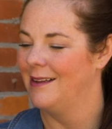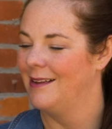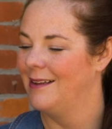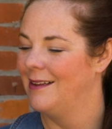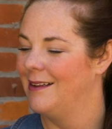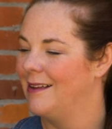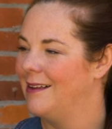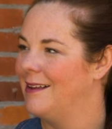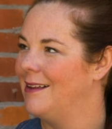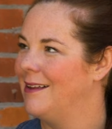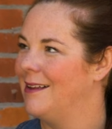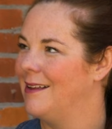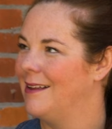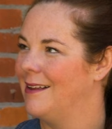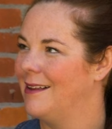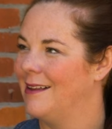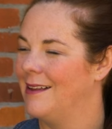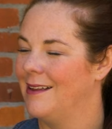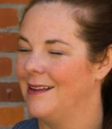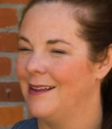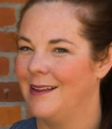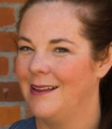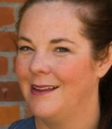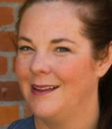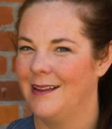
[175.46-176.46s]

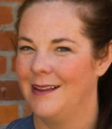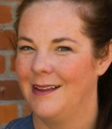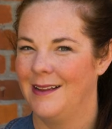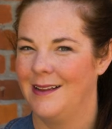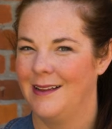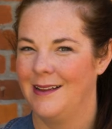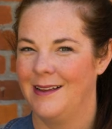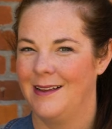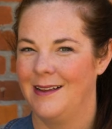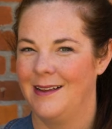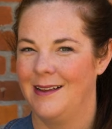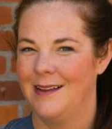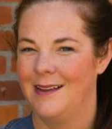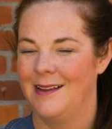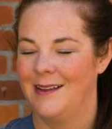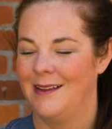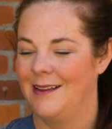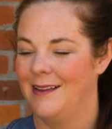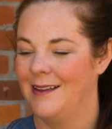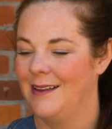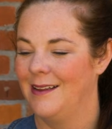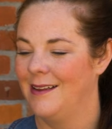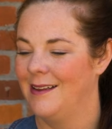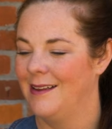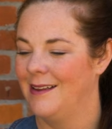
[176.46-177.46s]

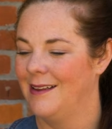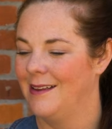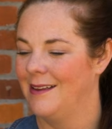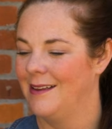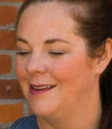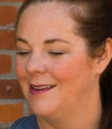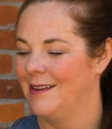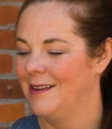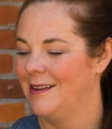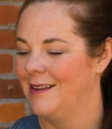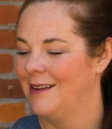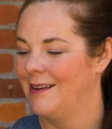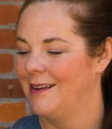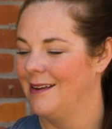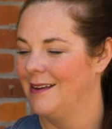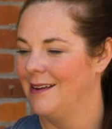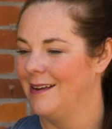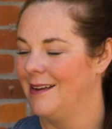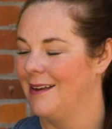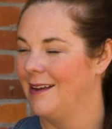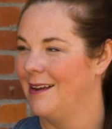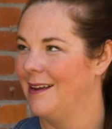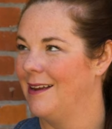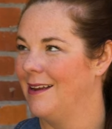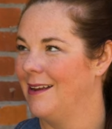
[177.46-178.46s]

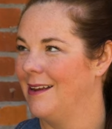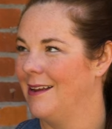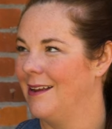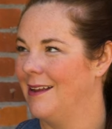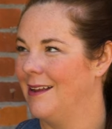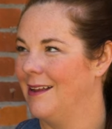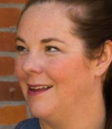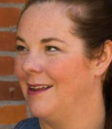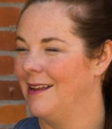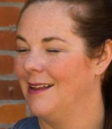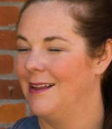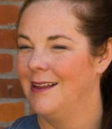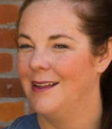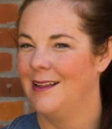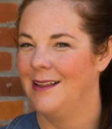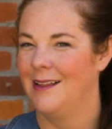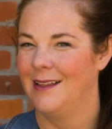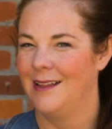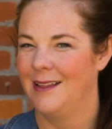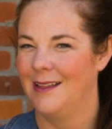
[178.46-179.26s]
No words are spoken by the person on screen.